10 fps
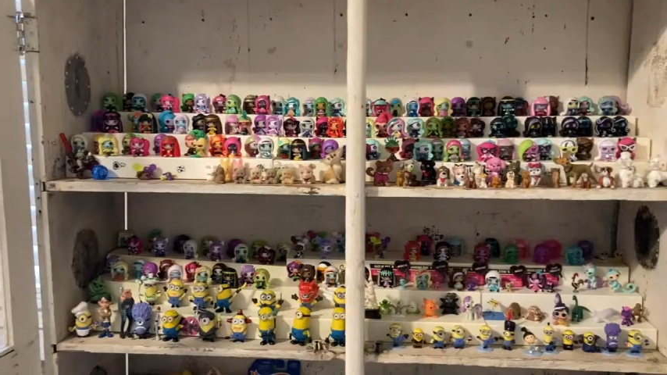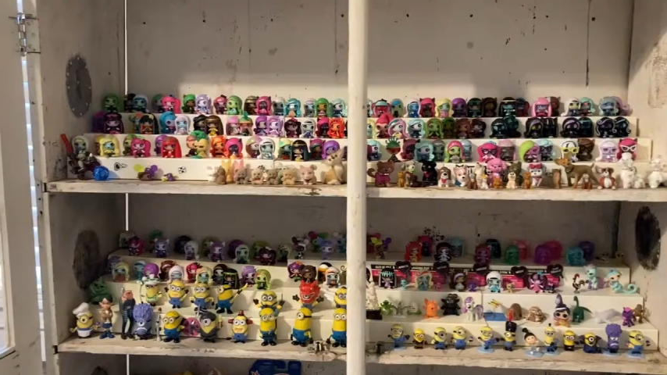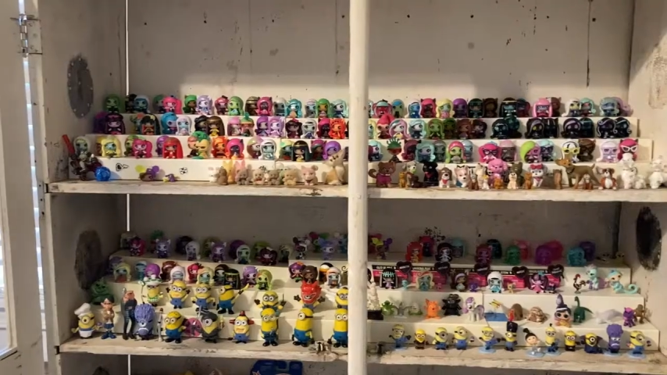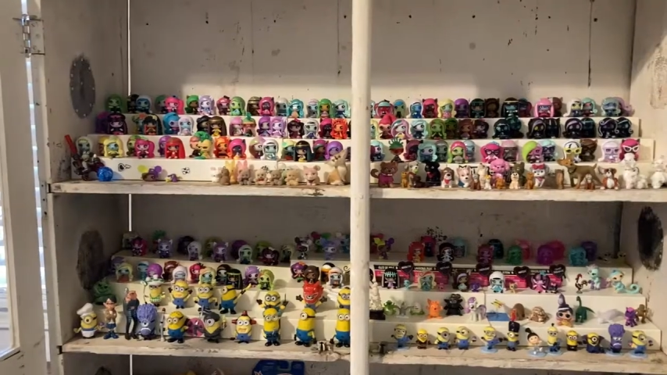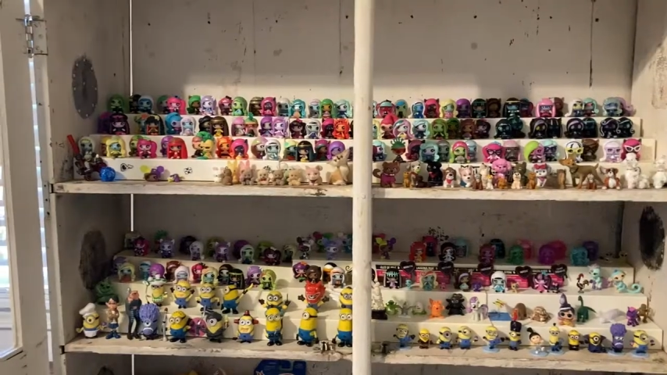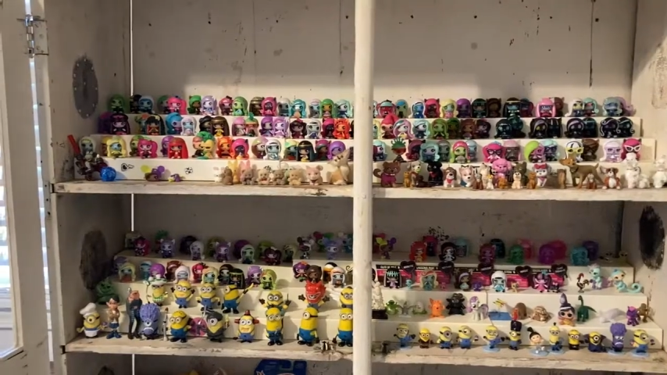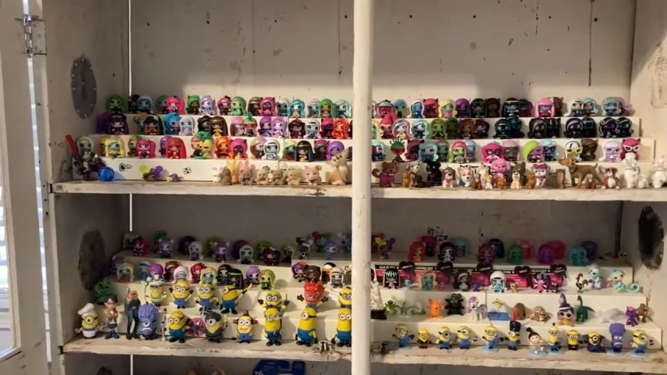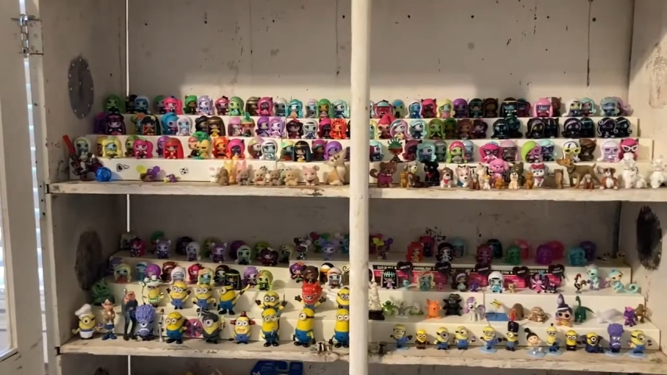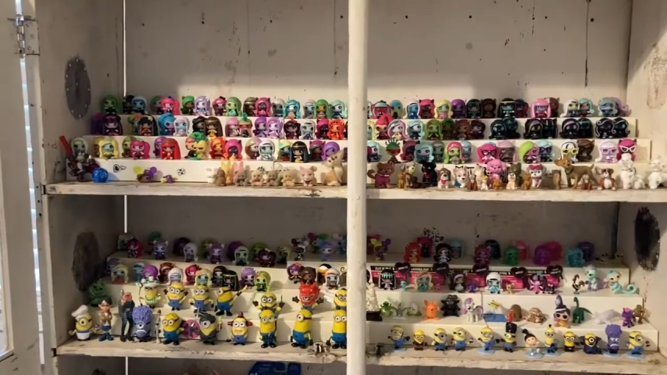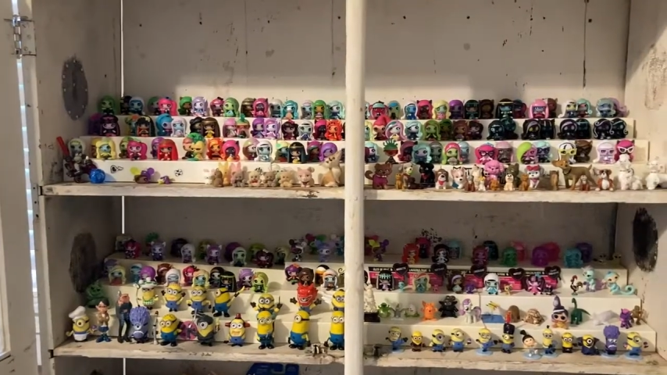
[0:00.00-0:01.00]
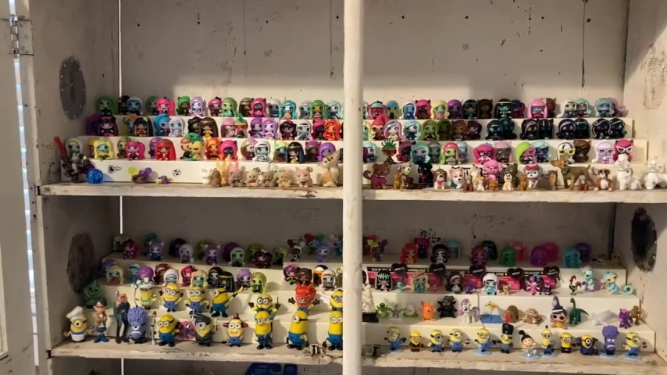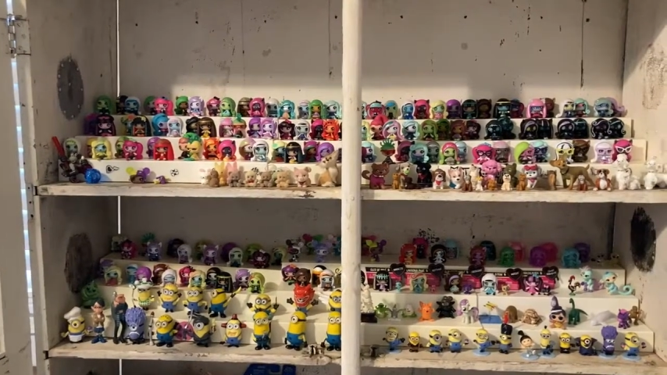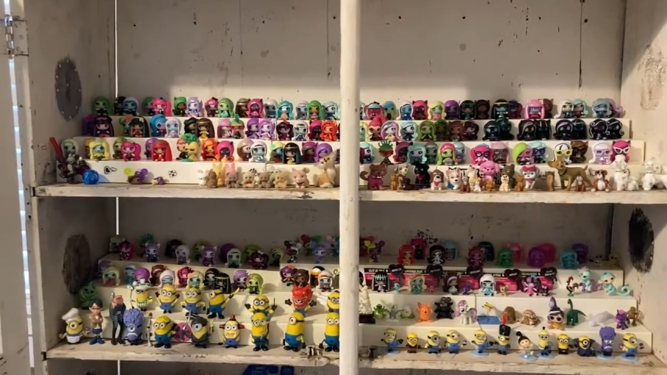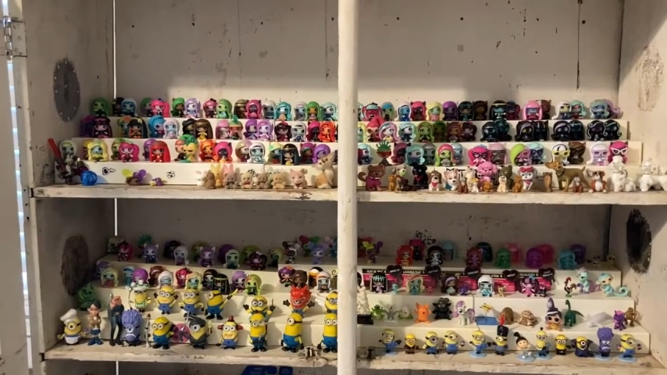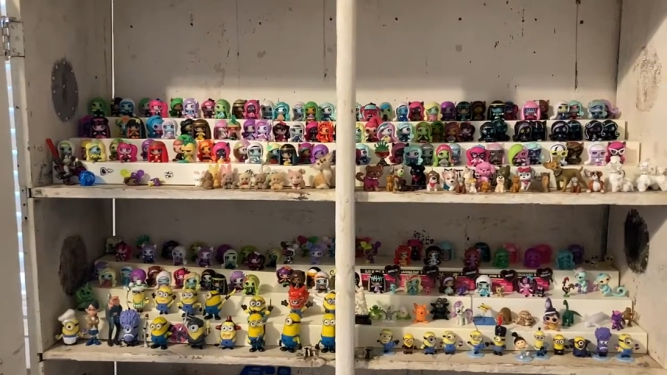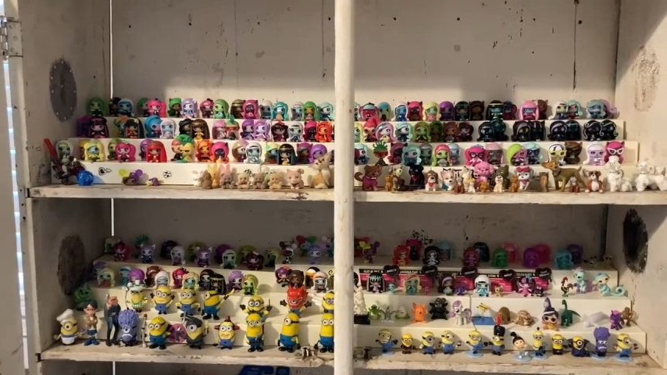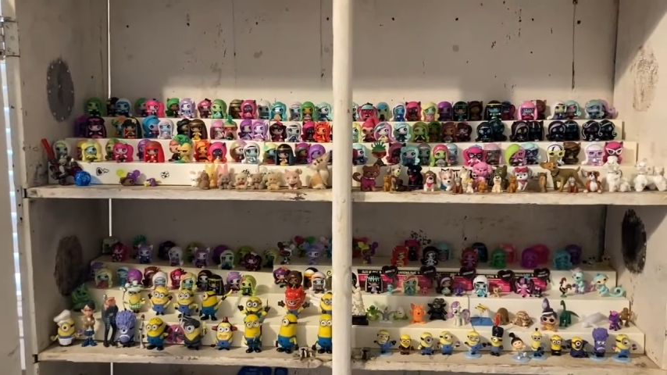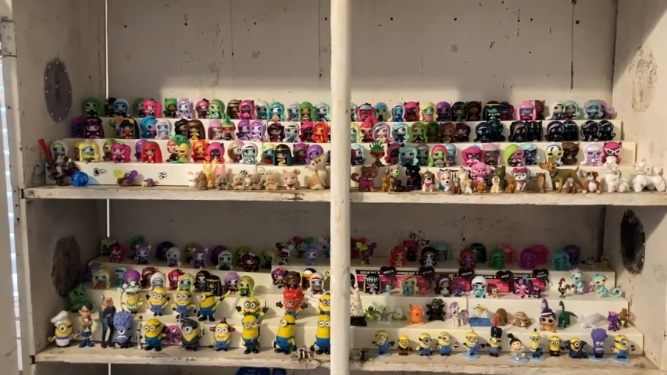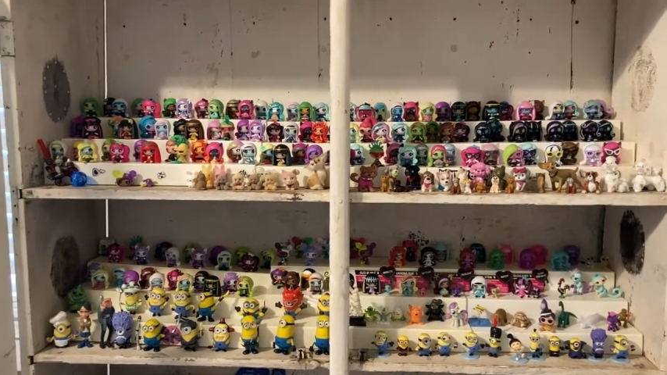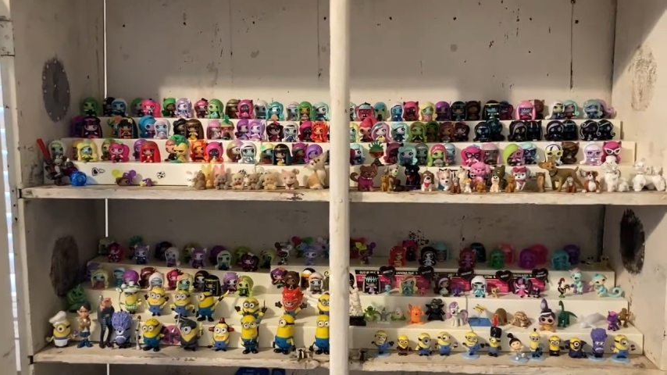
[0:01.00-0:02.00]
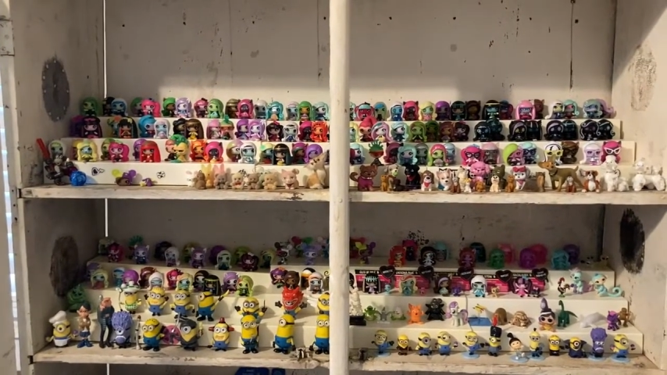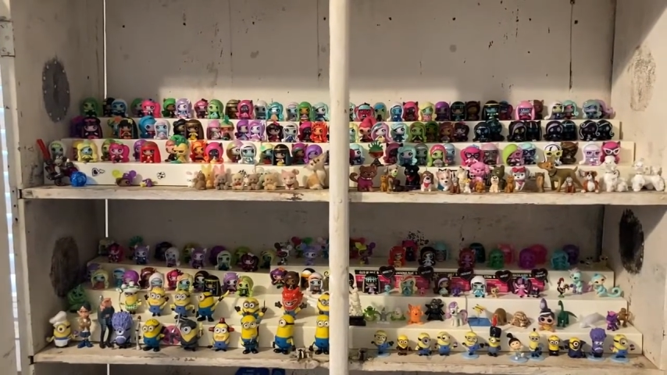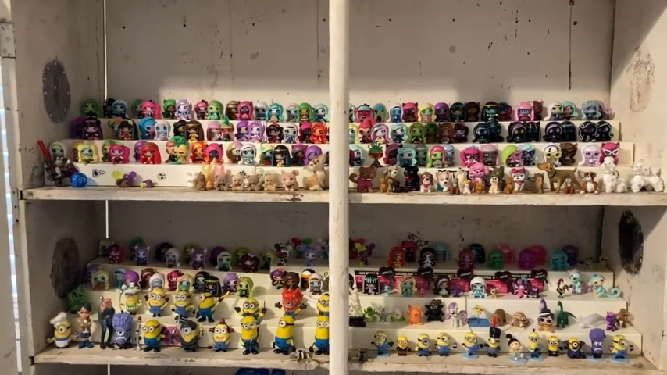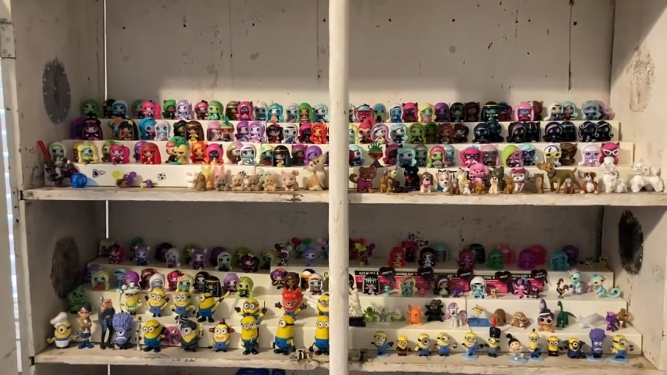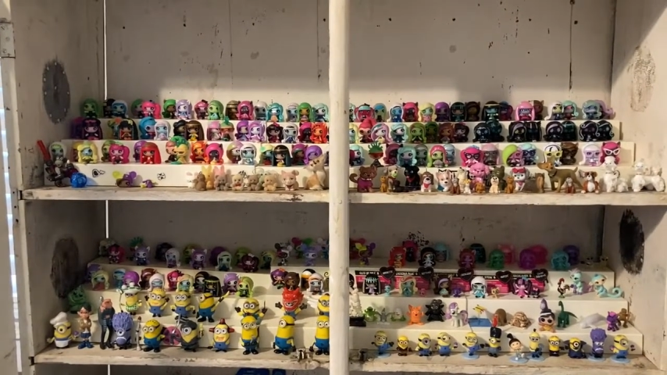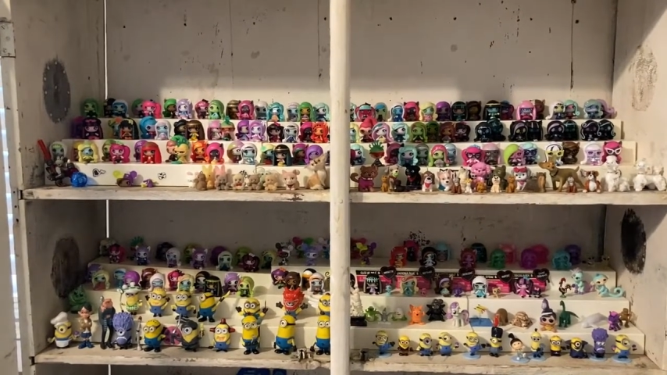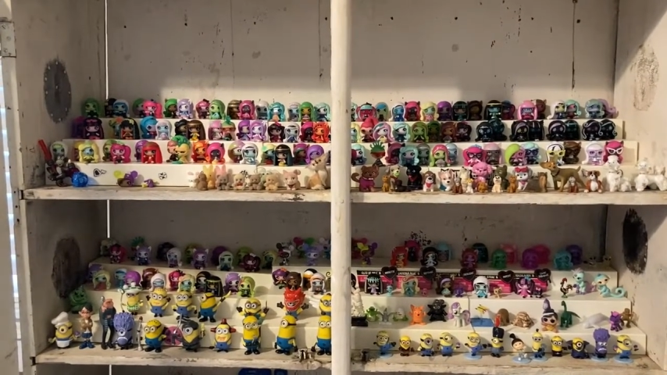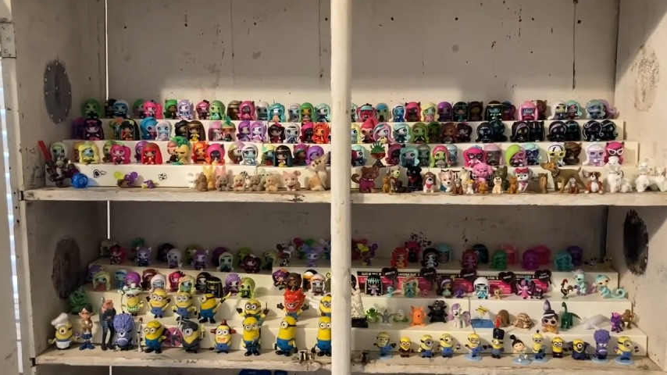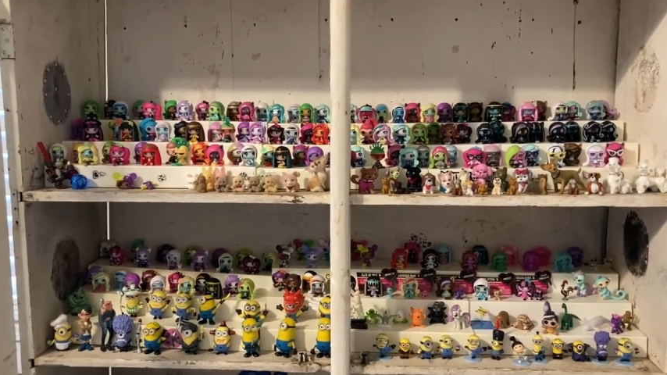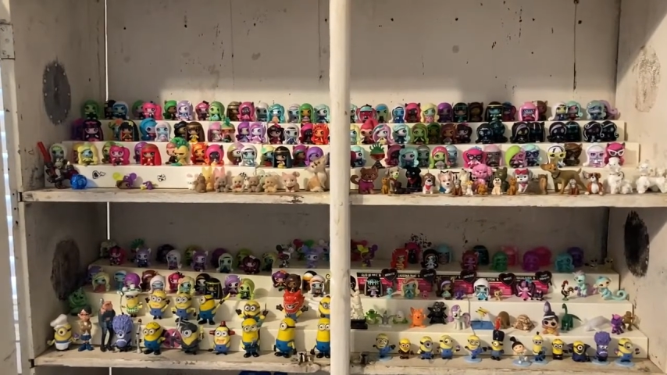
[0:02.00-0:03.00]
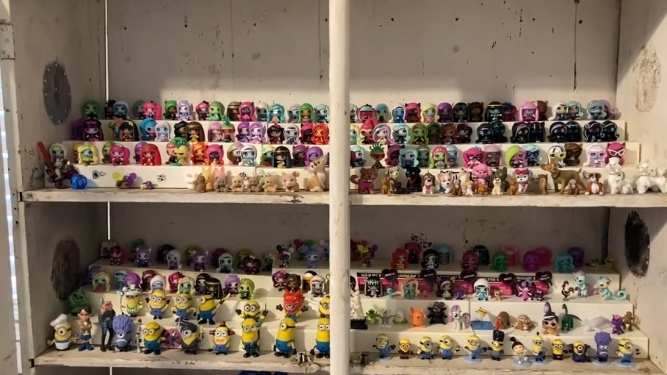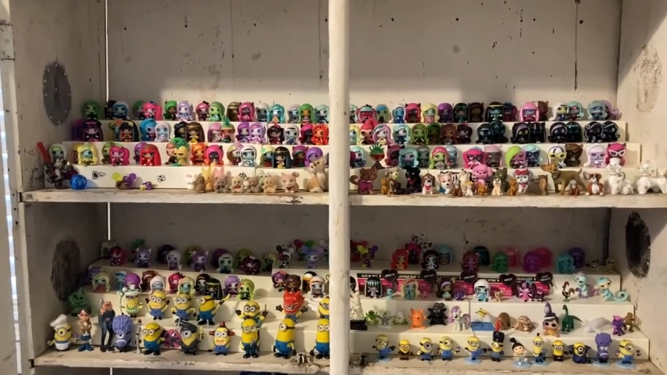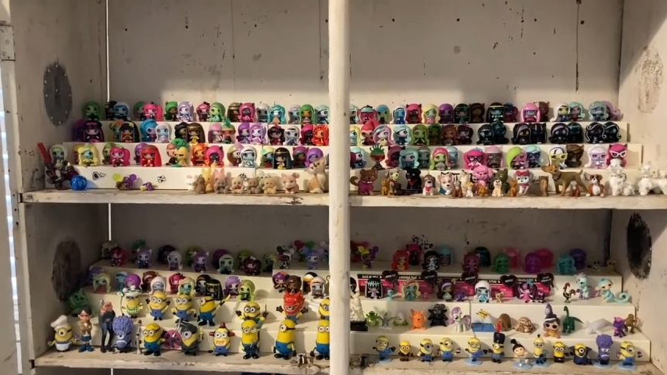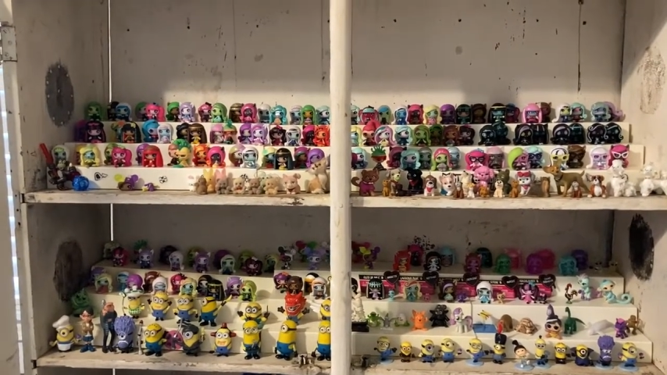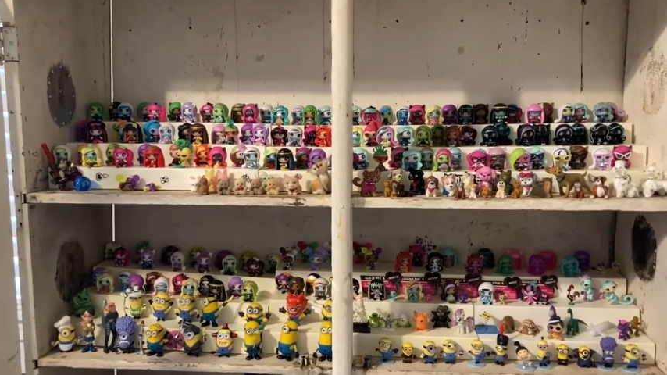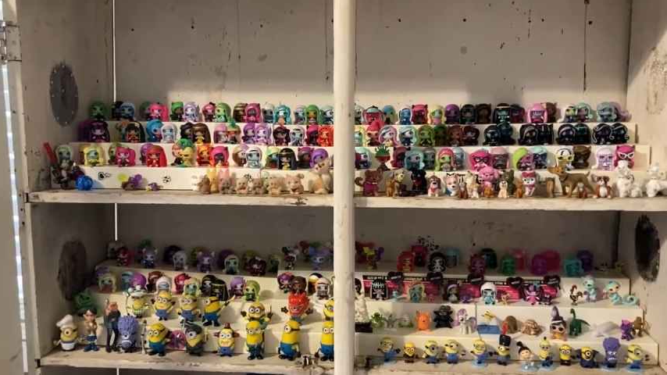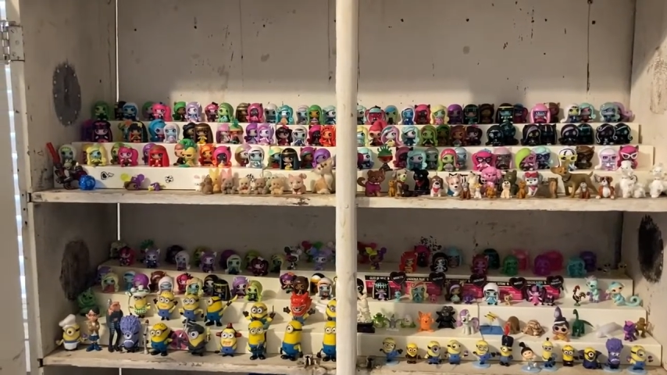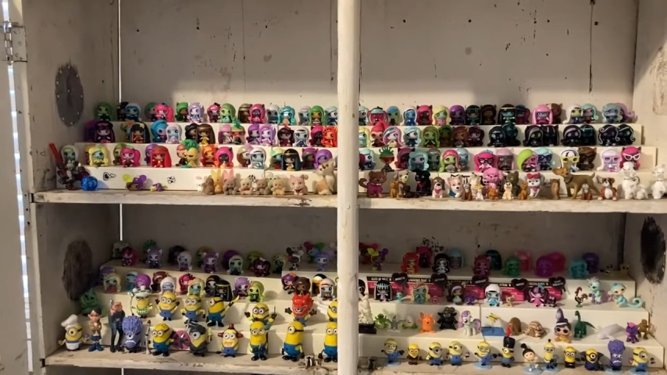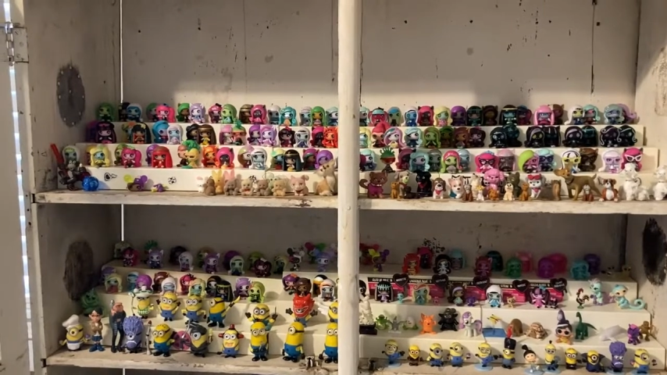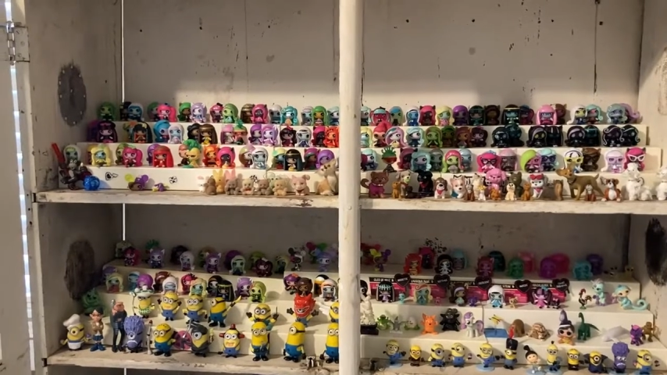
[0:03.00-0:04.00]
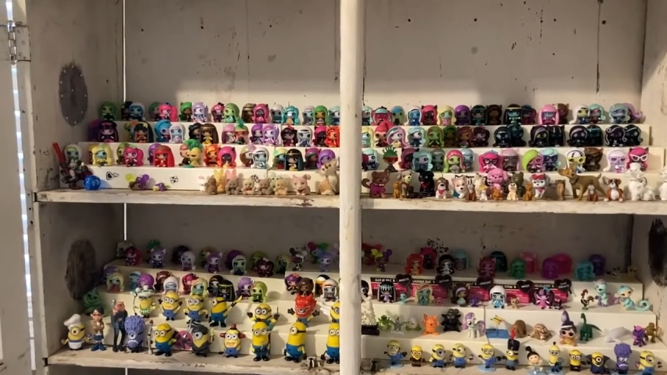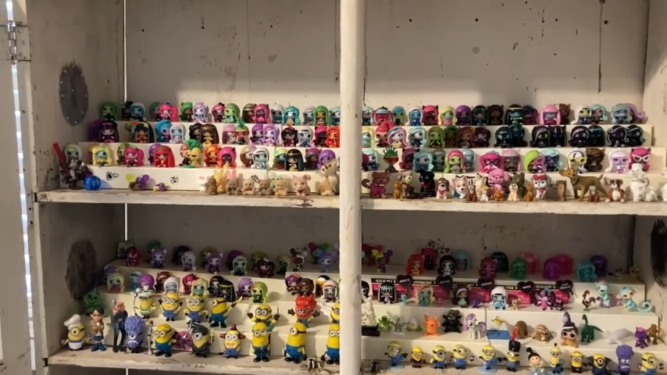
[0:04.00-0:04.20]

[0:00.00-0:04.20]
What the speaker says: Nobody's mouth can be seen.